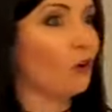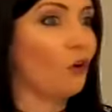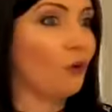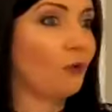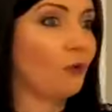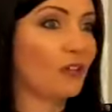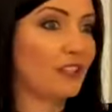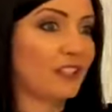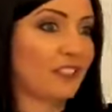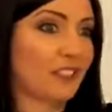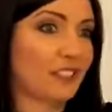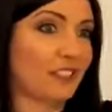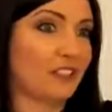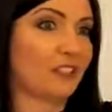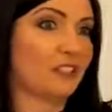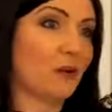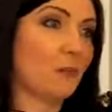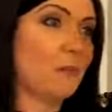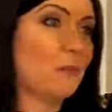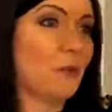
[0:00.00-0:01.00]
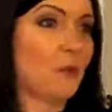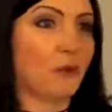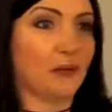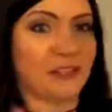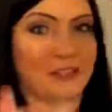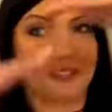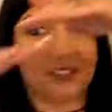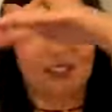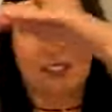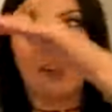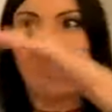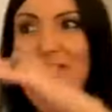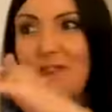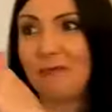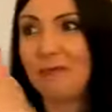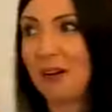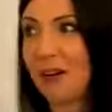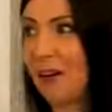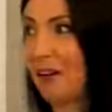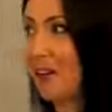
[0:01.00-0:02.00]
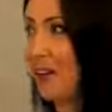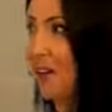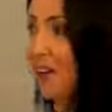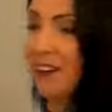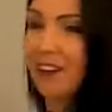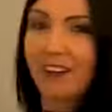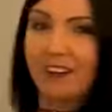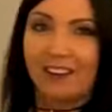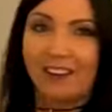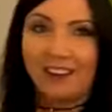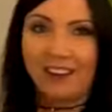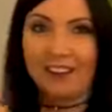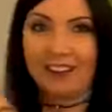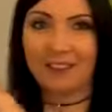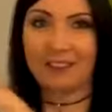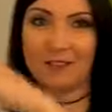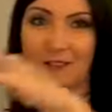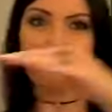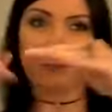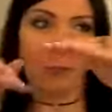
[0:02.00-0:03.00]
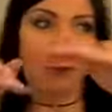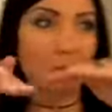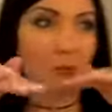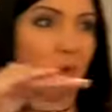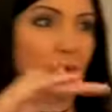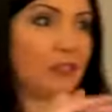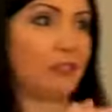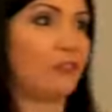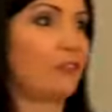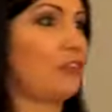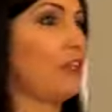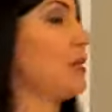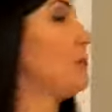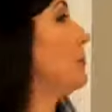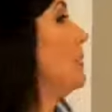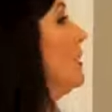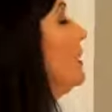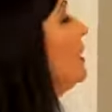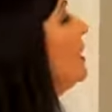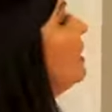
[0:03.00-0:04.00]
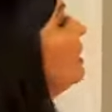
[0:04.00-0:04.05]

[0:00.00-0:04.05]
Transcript: always at some point of my viewpoint, if you get me.